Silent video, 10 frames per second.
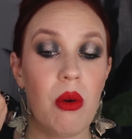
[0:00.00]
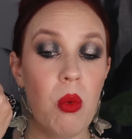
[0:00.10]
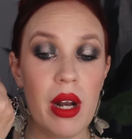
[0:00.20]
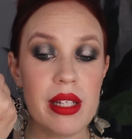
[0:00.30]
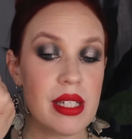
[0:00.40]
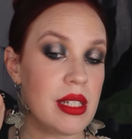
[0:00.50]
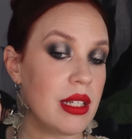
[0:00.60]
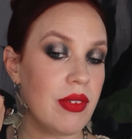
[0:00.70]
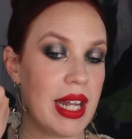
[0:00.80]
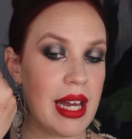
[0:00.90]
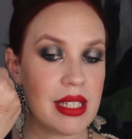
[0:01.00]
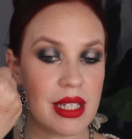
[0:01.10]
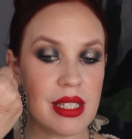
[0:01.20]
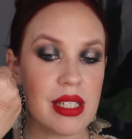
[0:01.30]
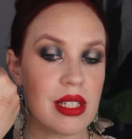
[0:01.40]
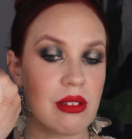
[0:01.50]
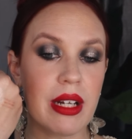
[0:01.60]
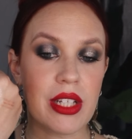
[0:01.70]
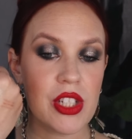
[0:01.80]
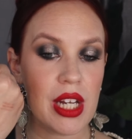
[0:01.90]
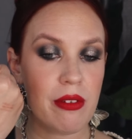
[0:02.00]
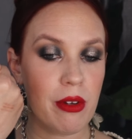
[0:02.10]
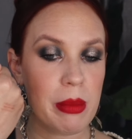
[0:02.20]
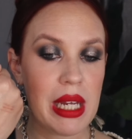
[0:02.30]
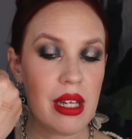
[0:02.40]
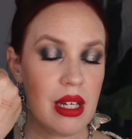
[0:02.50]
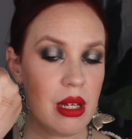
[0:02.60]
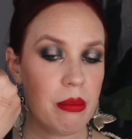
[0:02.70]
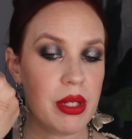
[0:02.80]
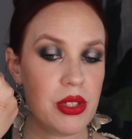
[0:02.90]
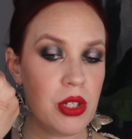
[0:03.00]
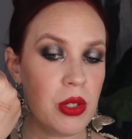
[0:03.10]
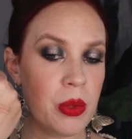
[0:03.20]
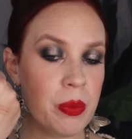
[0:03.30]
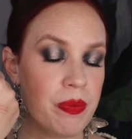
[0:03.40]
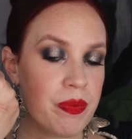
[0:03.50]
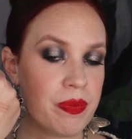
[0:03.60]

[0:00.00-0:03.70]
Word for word: one, it doesn't leave a cast because it's the correct shade for me. But two,